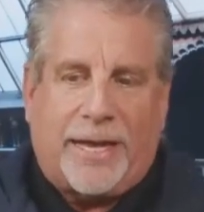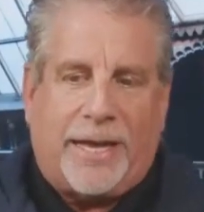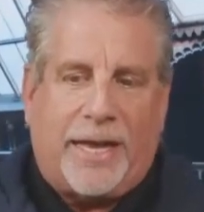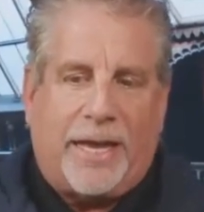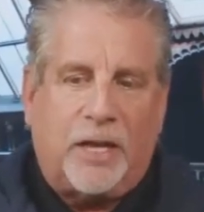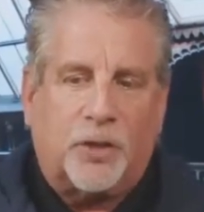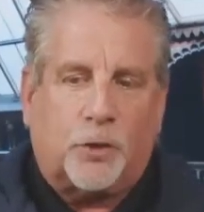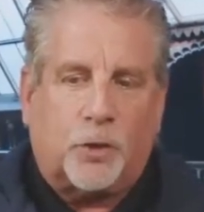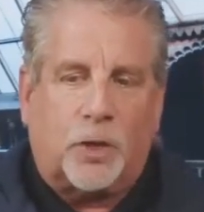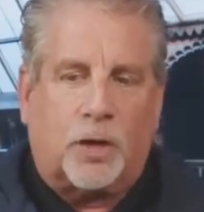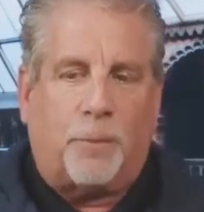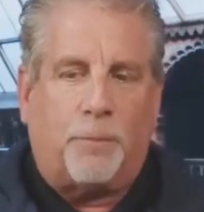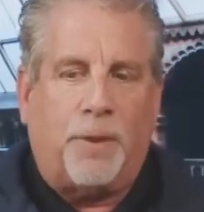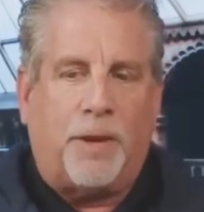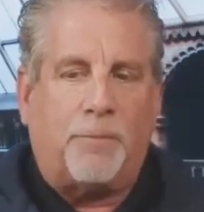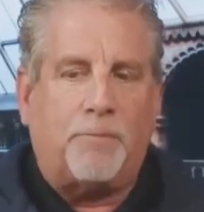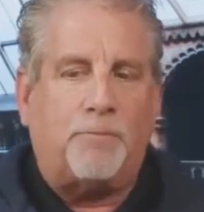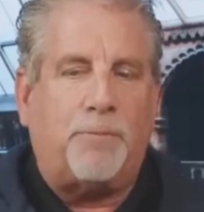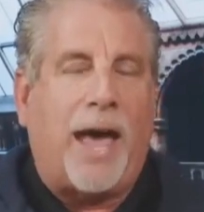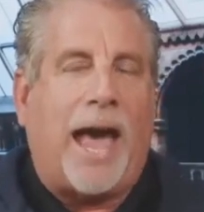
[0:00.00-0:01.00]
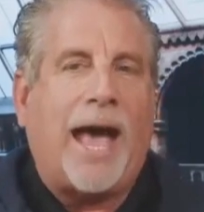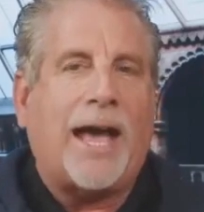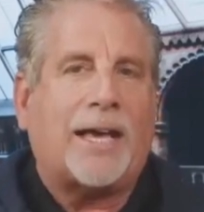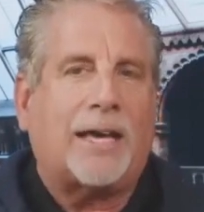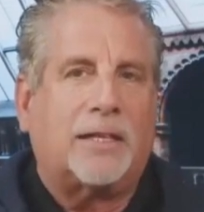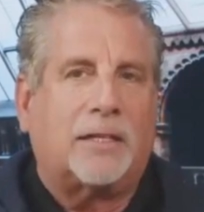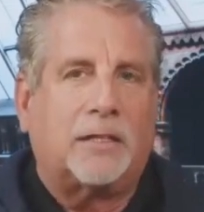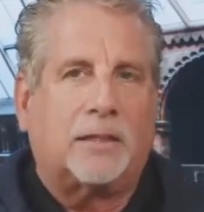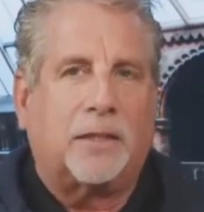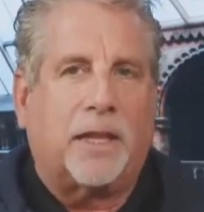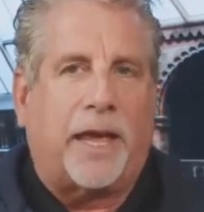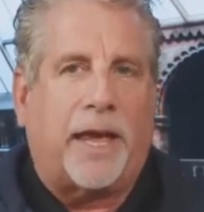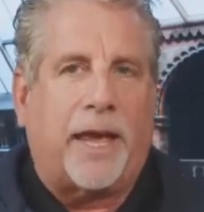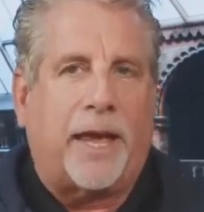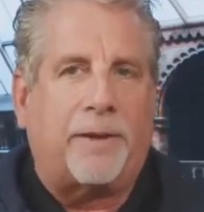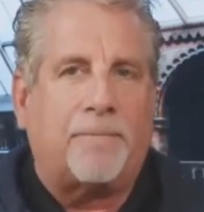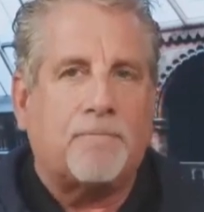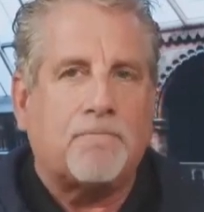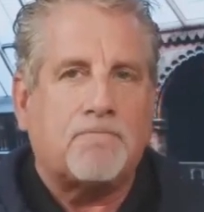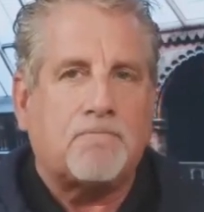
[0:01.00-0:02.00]
Israel being back in the
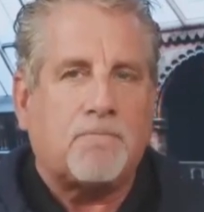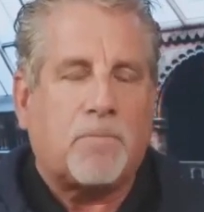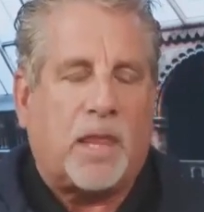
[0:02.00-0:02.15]
land,